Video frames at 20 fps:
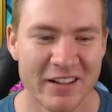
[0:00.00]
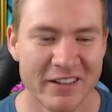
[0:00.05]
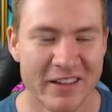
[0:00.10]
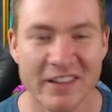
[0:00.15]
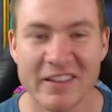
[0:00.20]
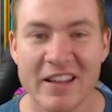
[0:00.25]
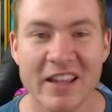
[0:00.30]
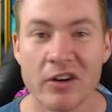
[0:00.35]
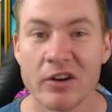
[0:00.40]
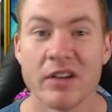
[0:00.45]

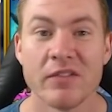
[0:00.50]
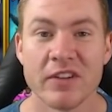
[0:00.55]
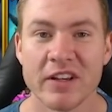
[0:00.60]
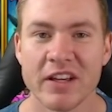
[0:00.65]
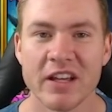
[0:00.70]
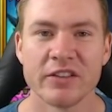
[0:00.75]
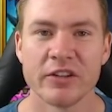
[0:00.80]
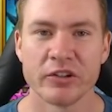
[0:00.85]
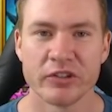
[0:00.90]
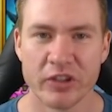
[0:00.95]
then they don't even
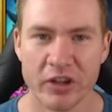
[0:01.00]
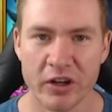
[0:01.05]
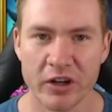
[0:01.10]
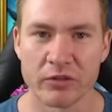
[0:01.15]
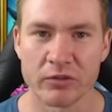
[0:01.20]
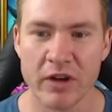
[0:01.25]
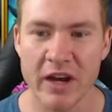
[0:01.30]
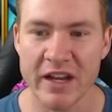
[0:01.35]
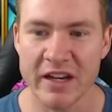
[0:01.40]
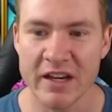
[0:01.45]
get their
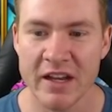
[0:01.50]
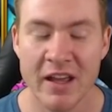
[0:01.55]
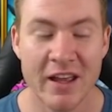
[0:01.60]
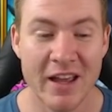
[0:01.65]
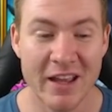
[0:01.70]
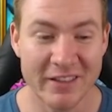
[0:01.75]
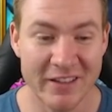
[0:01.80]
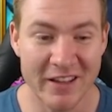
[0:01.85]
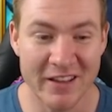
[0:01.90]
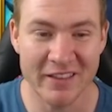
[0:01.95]
turn, right?
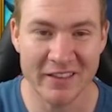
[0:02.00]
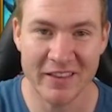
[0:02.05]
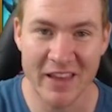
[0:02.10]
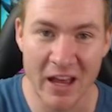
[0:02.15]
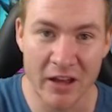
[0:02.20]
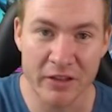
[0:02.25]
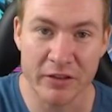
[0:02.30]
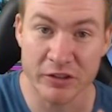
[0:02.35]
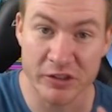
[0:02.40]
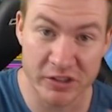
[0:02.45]
And then
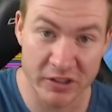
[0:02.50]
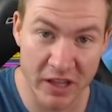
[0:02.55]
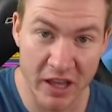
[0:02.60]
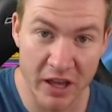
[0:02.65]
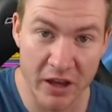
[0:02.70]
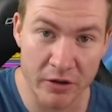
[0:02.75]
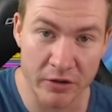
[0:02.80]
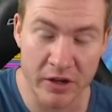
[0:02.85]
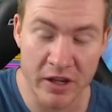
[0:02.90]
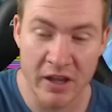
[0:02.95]
now they're
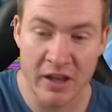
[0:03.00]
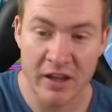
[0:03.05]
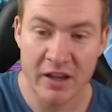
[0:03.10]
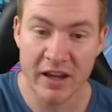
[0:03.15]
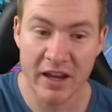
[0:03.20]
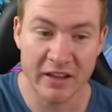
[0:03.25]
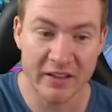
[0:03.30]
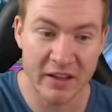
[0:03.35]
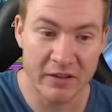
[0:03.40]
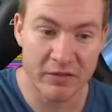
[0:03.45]
slowed
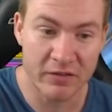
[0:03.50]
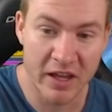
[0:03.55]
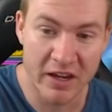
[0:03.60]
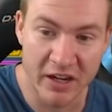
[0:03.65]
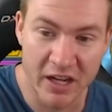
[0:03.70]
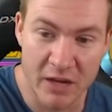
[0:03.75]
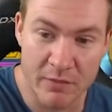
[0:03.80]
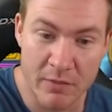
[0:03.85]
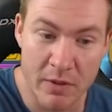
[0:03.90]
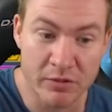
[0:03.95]
and they've got to
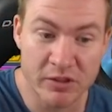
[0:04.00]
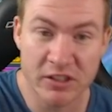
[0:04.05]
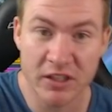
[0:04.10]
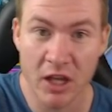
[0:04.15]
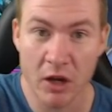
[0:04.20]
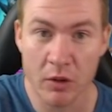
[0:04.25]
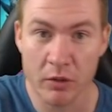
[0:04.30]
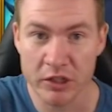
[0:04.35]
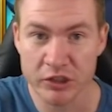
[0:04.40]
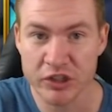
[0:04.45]
come up
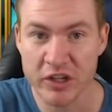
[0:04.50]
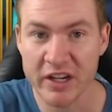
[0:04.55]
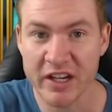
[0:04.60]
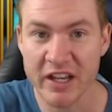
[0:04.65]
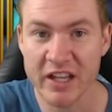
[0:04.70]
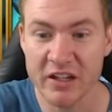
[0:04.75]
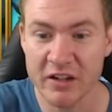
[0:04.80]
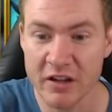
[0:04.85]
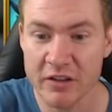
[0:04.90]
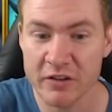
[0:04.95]
slower to try to
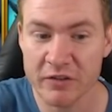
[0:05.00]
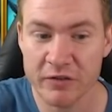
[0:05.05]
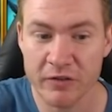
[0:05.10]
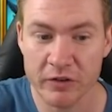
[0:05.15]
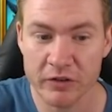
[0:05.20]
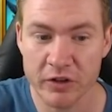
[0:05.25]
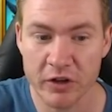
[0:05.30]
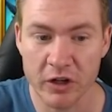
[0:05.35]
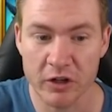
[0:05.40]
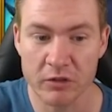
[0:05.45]
get another
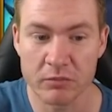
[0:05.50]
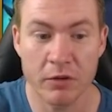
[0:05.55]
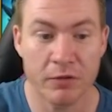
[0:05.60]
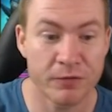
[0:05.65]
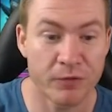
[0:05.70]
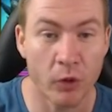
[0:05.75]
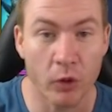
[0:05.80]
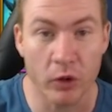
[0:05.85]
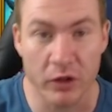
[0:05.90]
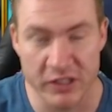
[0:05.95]
turn
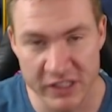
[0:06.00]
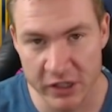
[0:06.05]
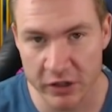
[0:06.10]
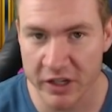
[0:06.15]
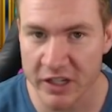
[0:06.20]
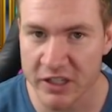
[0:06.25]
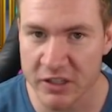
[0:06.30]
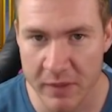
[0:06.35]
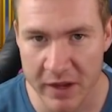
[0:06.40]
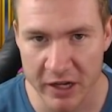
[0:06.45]
before Scyl
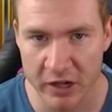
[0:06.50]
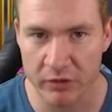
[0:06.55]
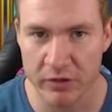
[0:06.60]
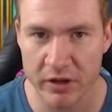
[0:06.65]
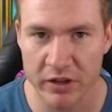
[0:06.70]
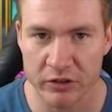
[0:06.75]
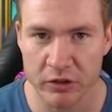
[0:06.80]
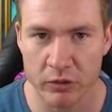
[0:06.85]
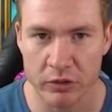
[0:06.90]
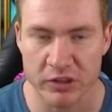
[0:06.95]
gets back
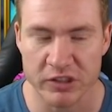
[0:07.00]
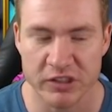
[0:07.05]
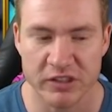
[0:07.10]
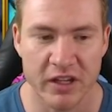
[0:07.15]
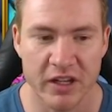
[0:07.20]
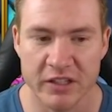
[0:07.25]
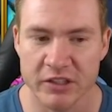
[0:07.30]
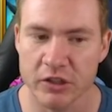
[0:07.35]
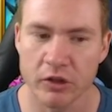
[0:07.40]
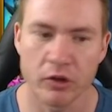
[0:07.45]
around to her
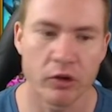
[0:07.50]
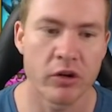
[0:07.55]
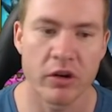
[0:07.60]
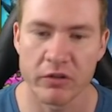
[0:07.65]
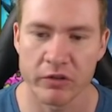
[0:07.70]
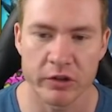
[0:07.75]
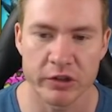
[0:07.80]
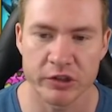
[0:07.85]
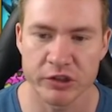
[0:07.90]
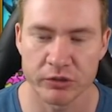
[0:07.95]
stuns or
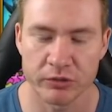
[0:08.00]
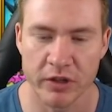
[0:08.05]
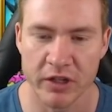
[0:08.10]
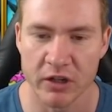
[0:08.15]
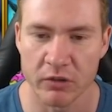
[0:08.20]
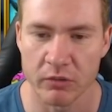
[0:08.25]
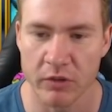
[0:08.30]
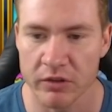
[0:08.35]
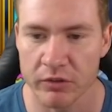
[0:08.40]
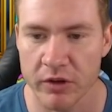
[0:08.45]
whoever else you're
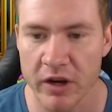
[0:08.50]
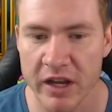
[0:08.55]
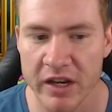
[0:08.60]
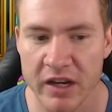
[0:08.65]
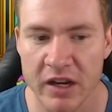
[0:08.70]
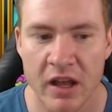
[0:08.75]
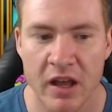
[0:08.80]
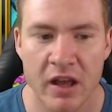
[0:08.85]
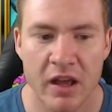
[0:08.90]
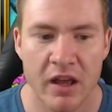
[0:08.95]
running with, right?